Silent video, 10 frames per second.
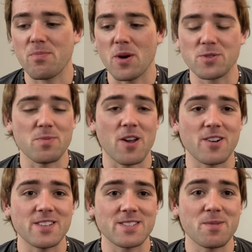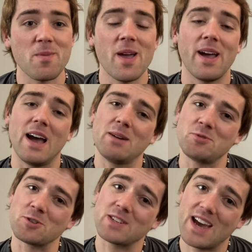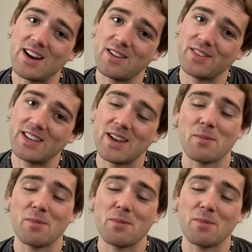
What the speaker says: postmodernism, I'm just tired of it.